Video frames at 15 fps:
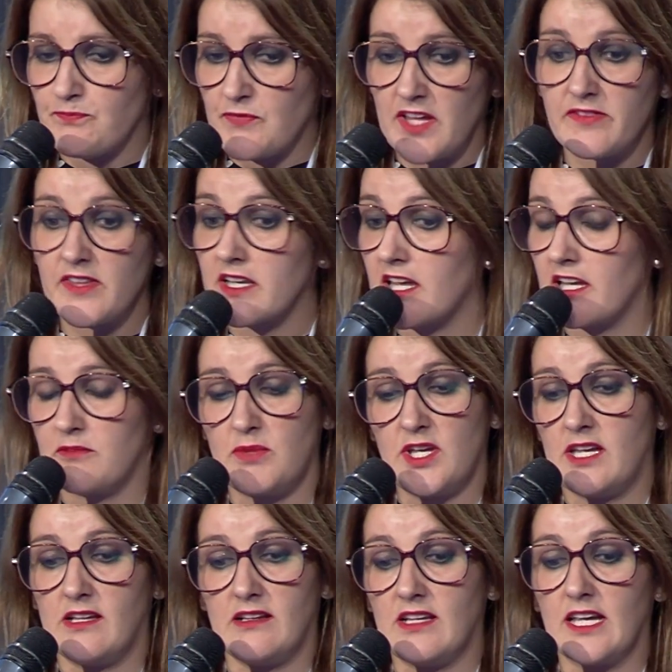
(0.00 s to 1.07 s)
and that can
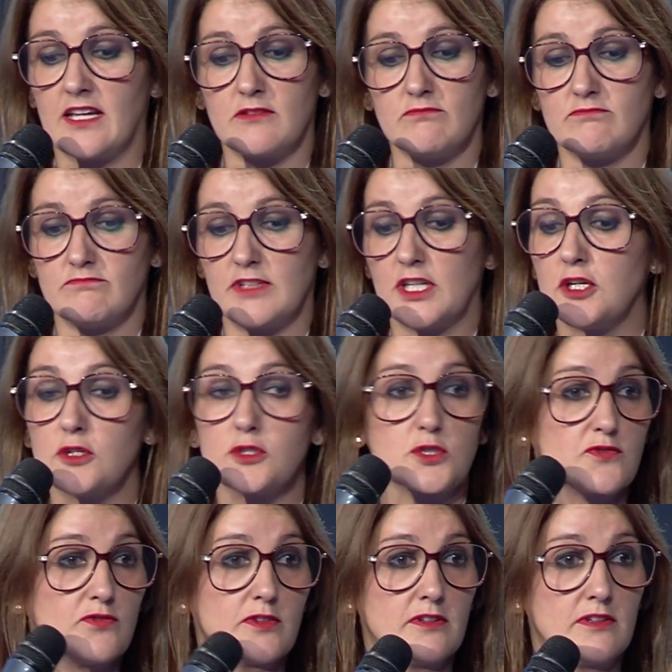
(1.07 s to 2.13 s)
be like
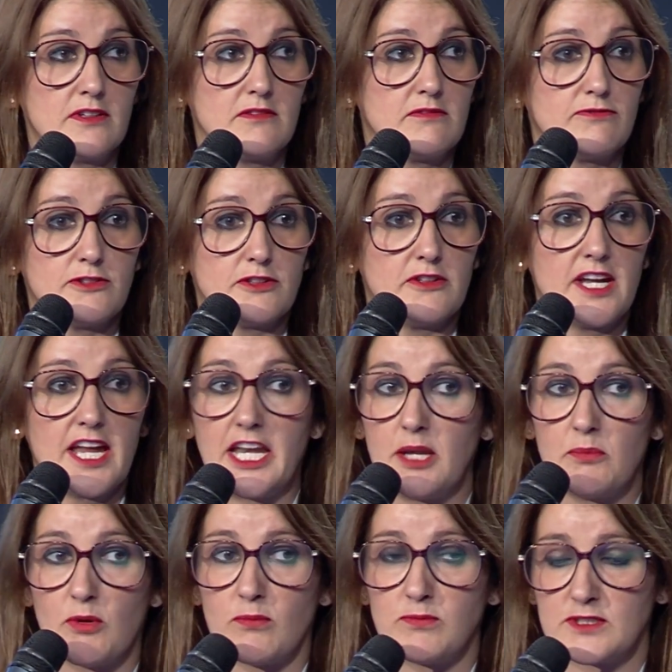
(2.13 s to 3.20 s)
used for any
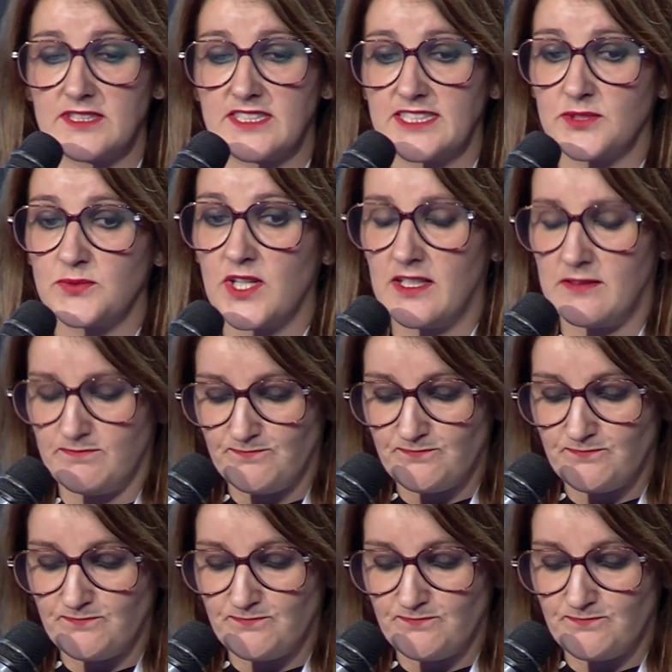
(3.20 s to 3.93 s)
purposes as well.